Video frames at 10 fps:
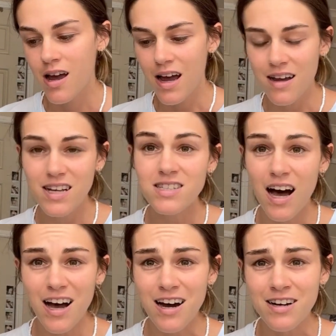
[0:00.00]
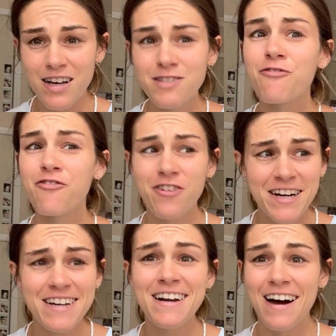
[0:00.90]
And that's hard. That's
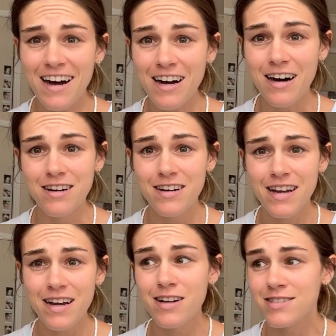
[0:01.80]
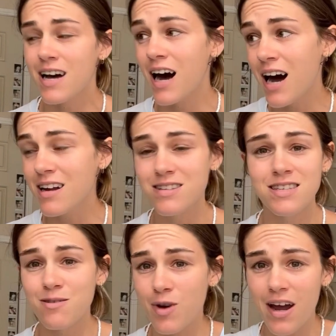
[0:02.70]
freaking hard. It is the hardest
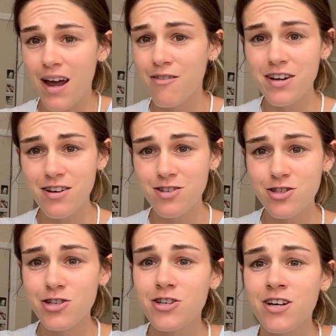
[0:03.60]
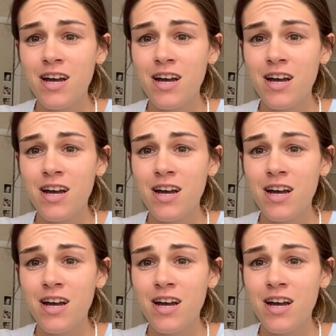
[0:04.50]
thing we're ever going to do.